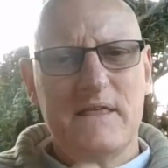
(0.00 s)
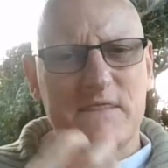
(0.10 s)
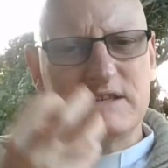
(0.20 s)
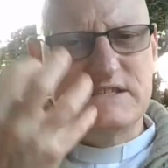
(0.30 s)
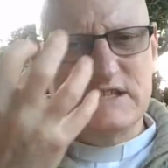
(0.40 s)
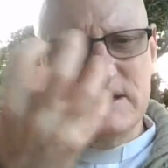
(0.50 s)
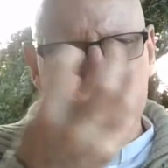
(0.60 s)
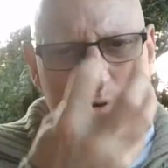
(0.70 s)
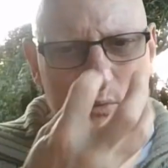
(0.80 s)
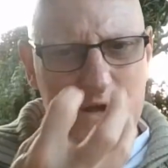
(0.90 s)
The
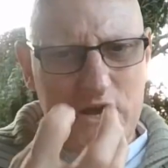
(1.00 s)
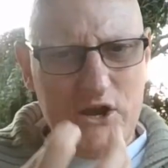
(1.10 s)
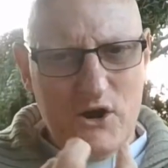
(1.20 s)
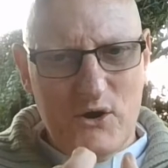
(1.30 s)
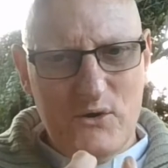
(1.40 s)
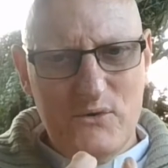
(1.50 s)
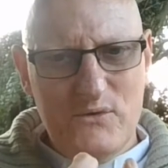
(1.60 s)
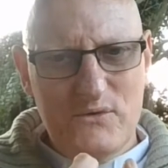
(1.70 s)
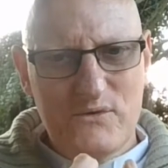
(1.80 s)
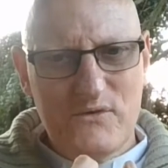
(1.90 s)
deeper we go,
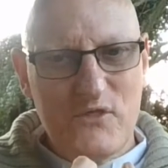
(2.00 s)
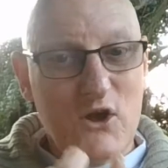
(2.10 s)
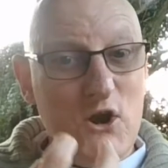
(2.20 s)
the